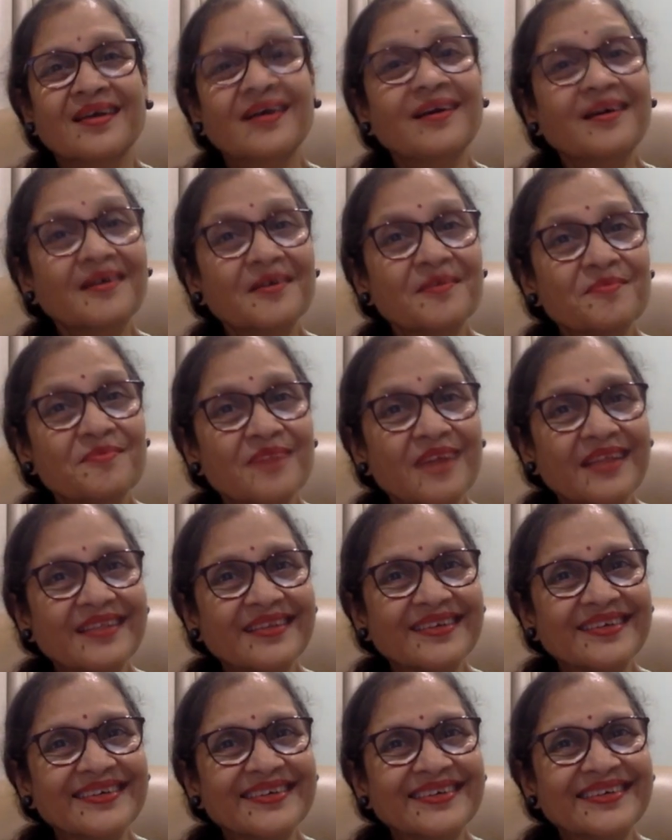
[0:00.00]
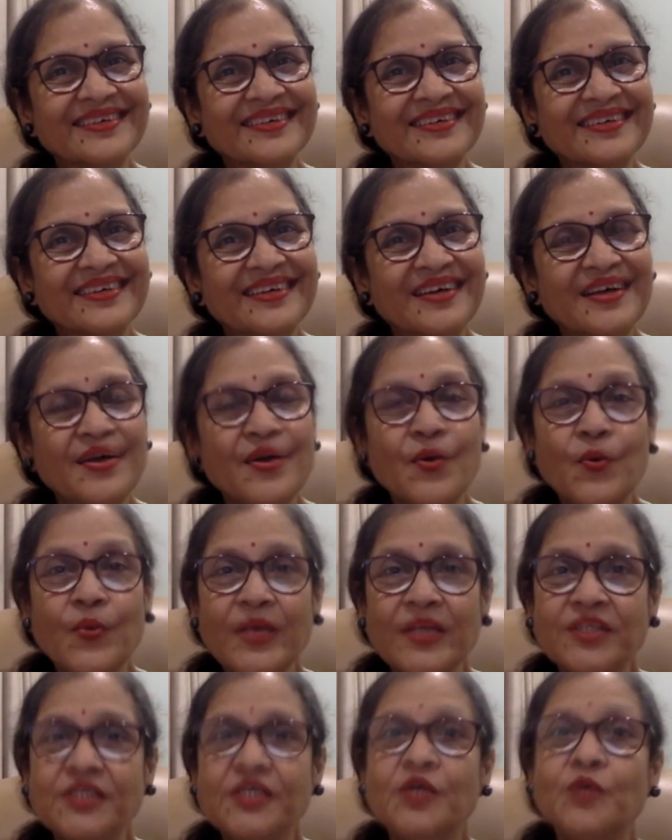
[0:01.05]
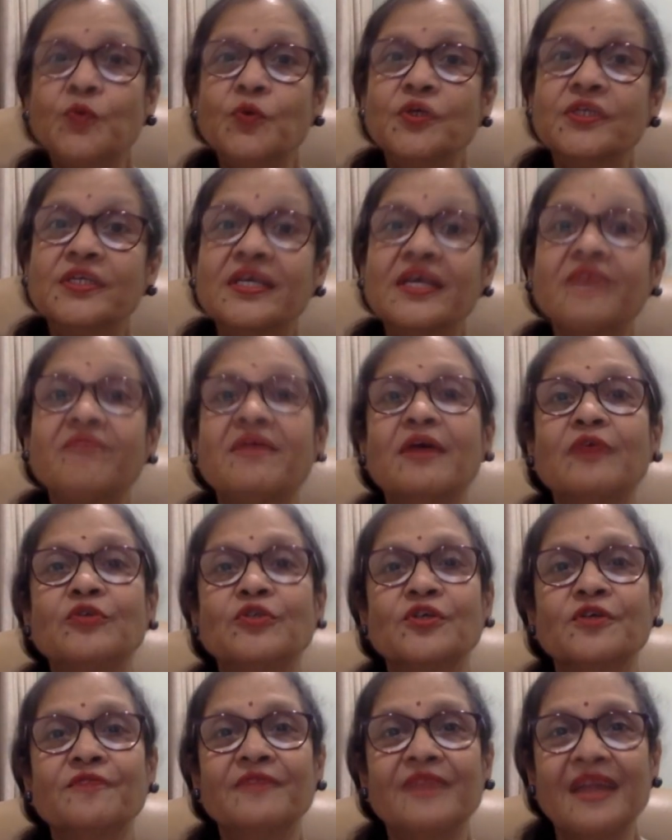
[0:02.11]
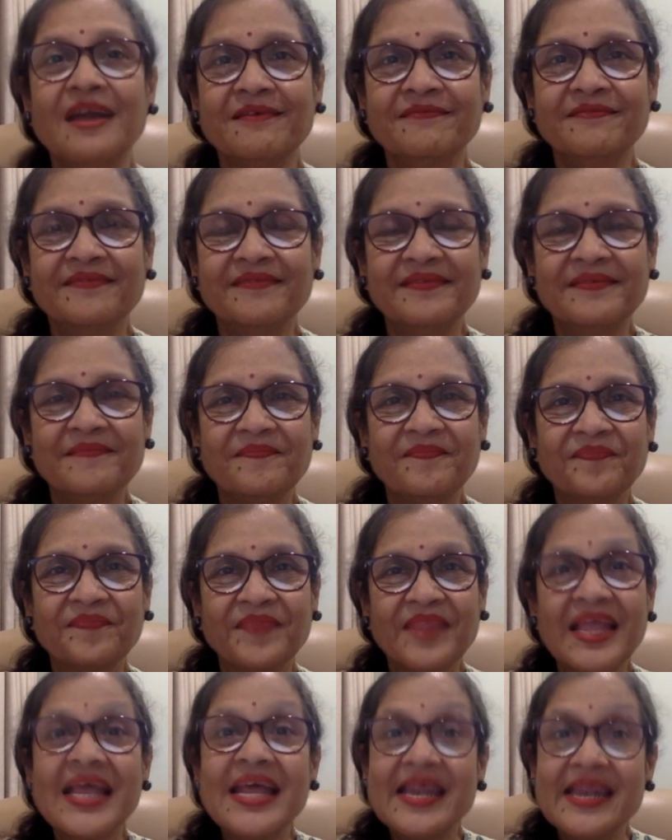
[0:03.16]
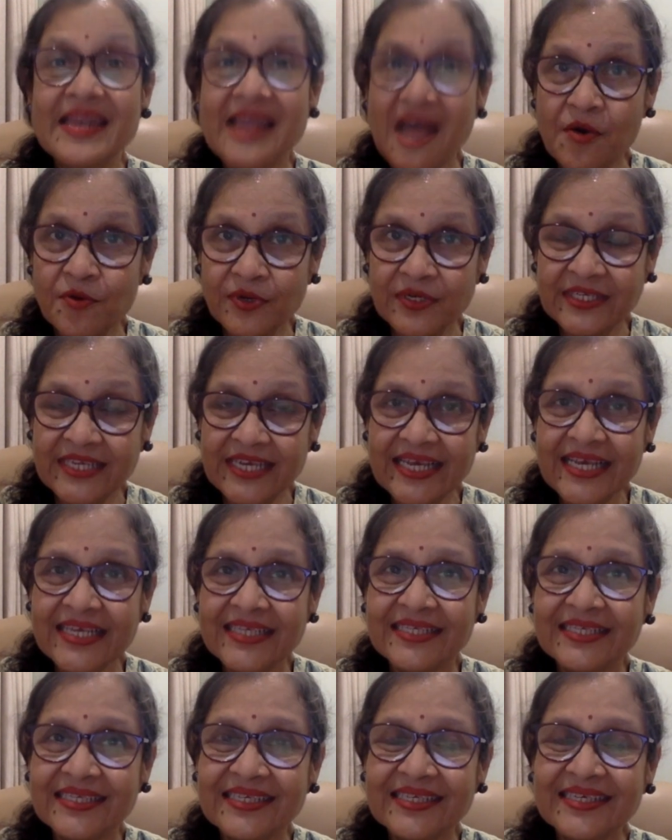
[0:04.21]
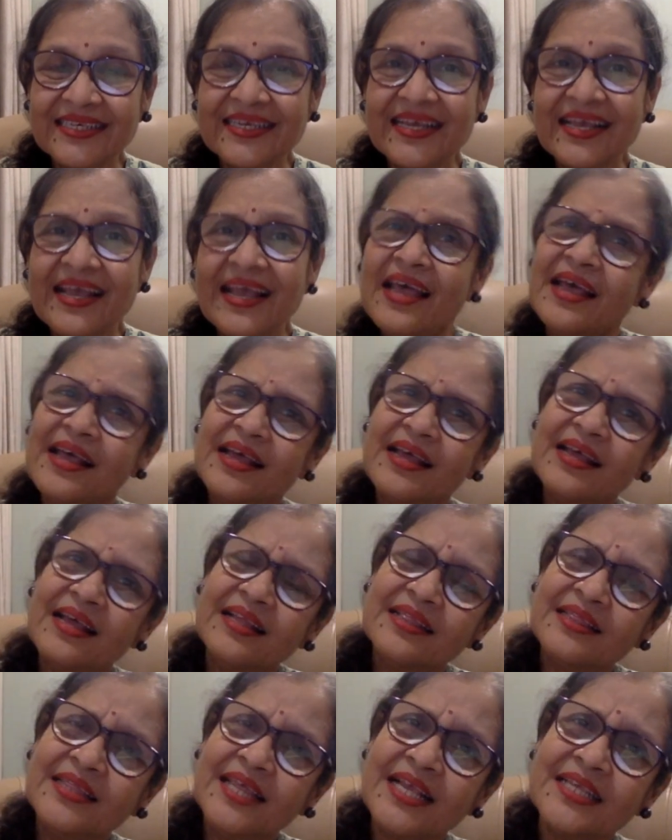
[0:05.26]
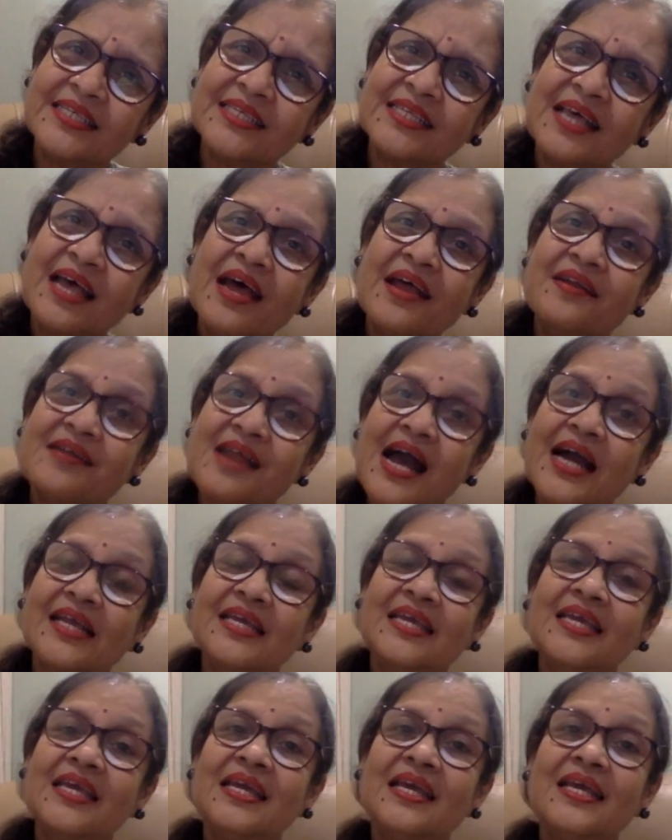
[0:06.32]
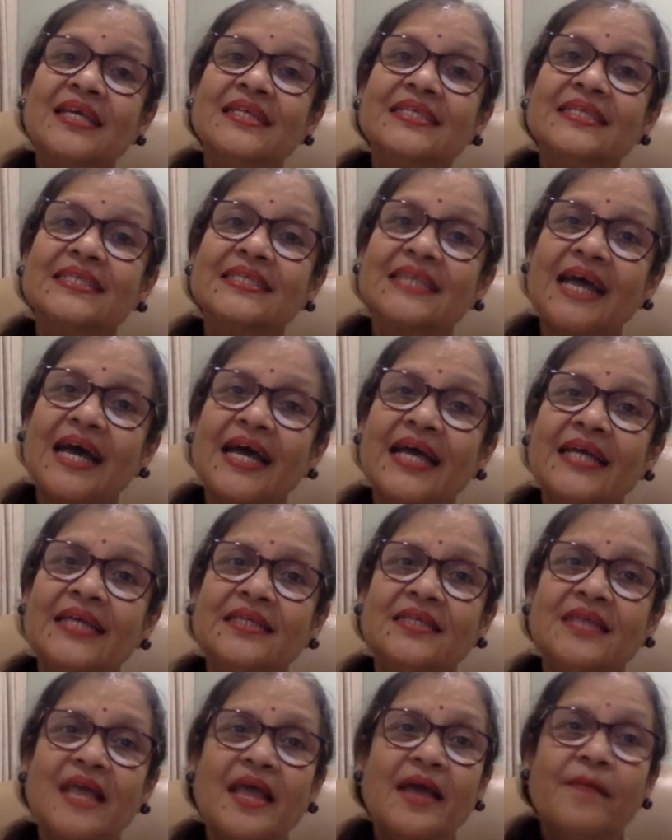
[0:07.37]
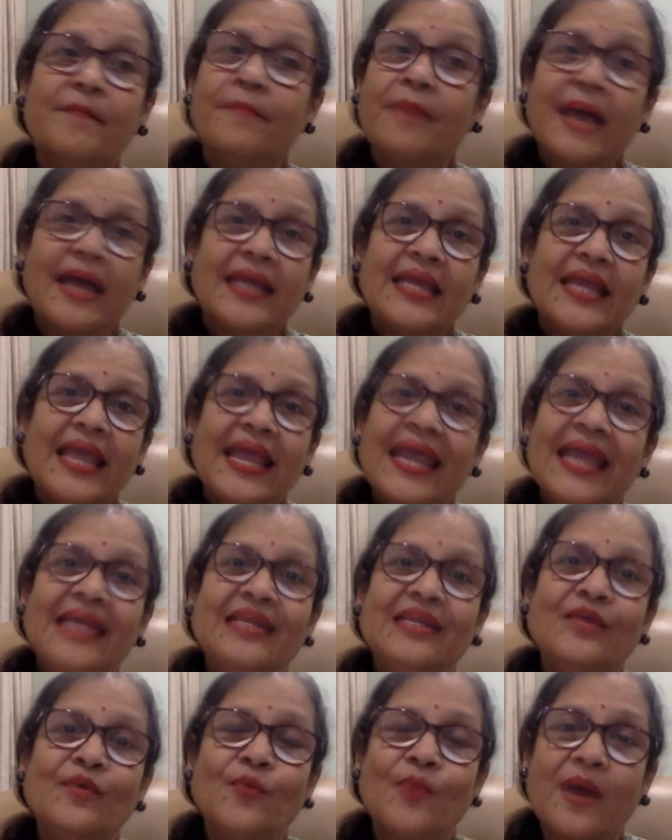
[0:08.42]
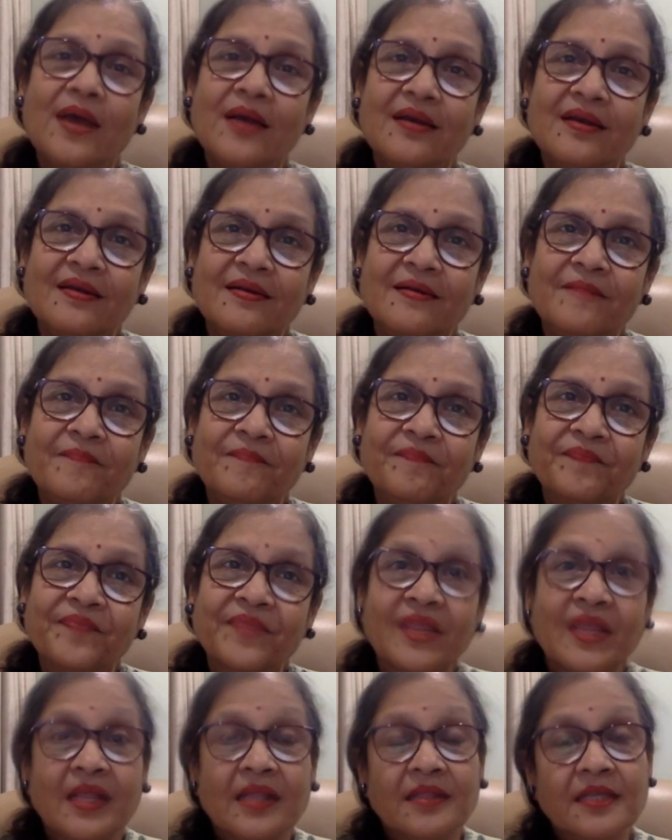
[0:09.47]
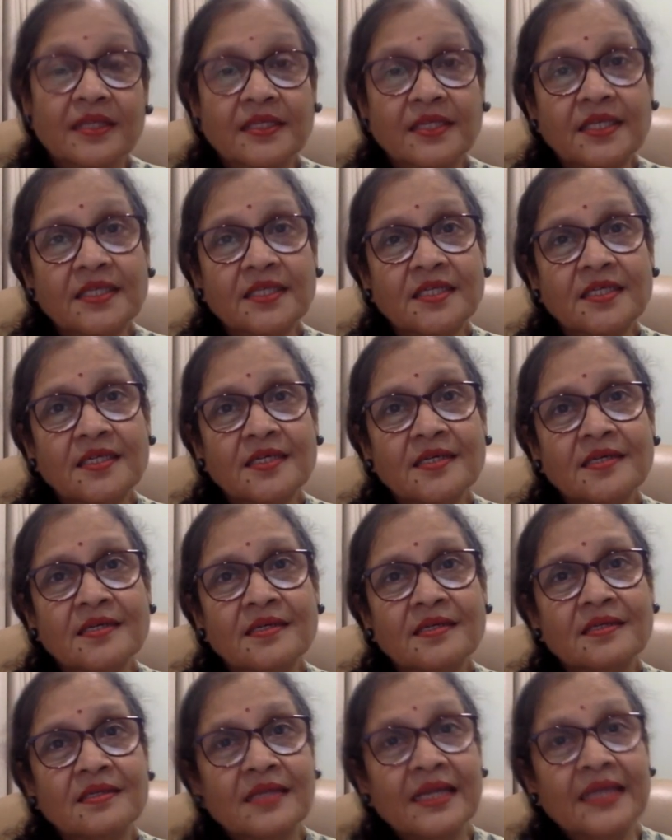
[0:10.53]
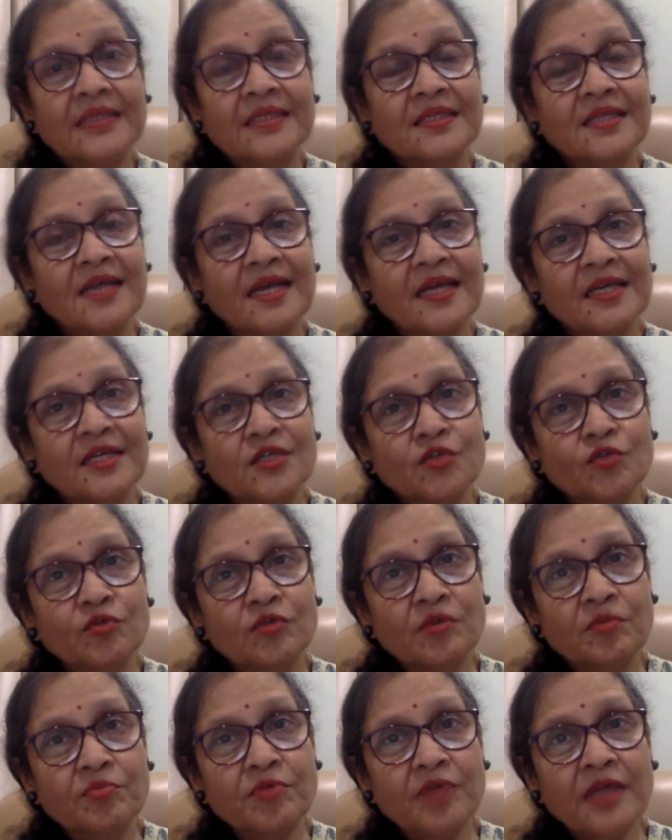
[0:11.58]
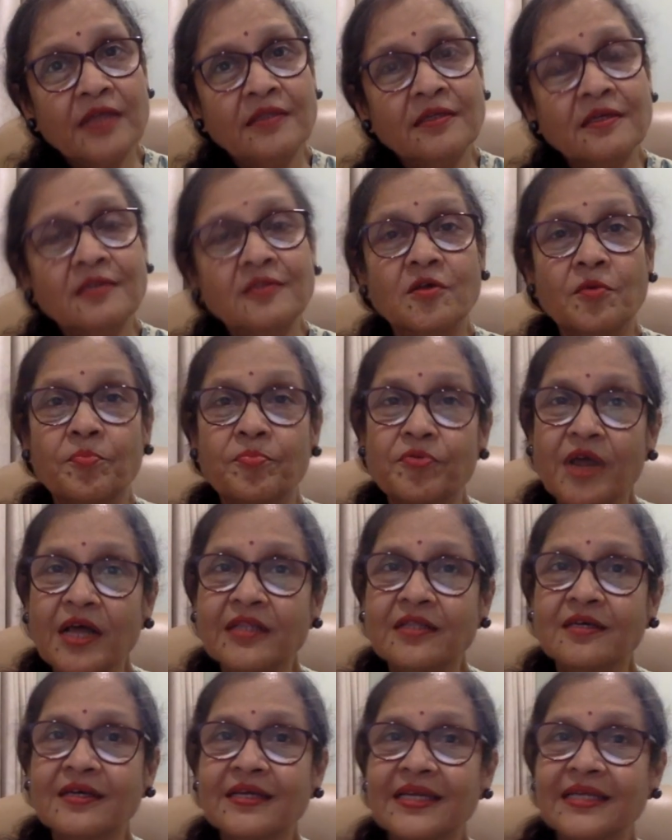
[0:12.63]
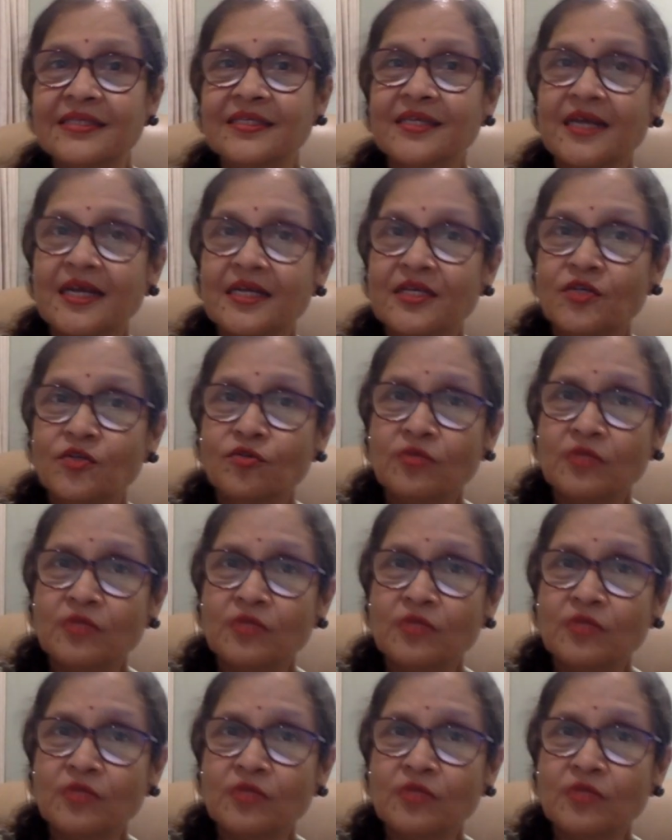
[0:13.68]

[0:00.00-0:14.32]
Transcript: her brother which he would give out of love. Nowadays, this Rakhi is tied by anyone. The sister can tie it to the brother, the brother can tie it to